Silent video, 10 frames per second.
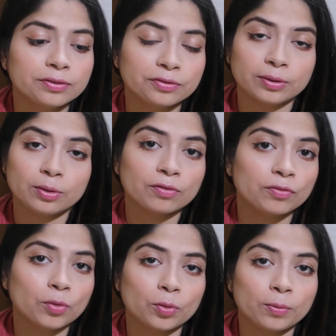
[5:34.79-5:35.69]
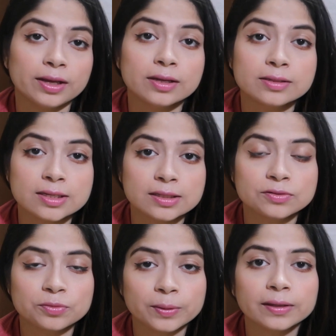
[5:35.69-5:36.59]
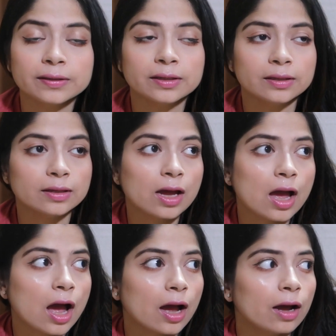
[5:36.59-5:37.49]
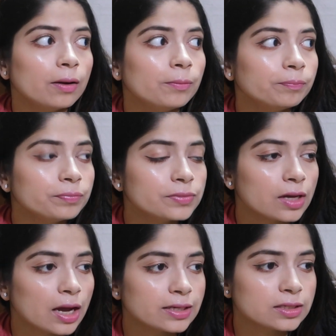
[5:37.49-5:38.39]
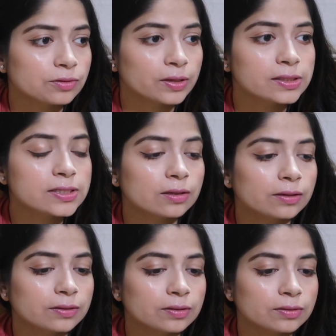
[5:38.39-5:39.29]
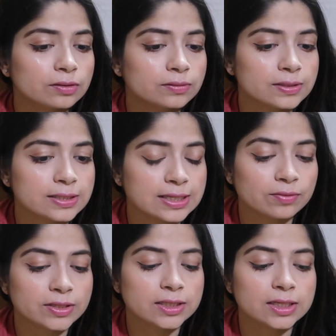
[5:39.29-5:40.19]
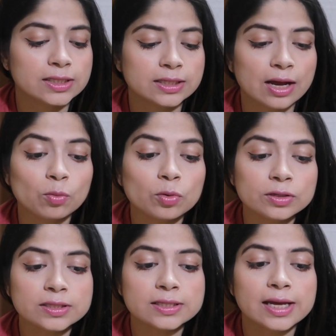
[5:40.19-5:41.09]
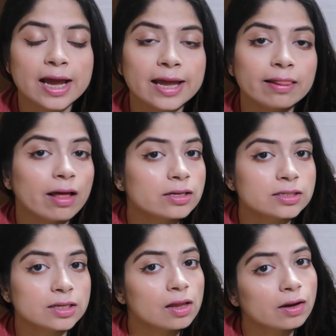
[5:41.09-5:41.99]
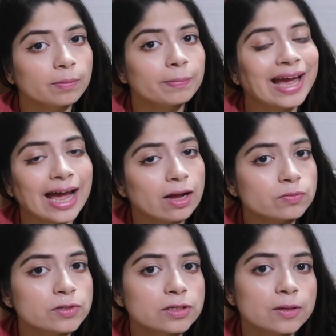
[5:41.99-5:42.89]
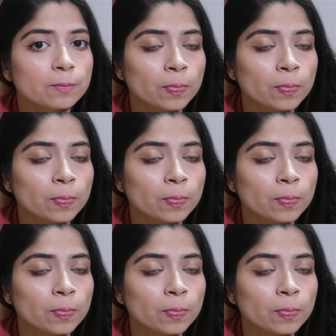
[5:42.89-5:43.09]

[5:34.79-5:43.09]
3 or 4 weeks, it really, I really started seeing results. I won't say I lost a lot of pounds,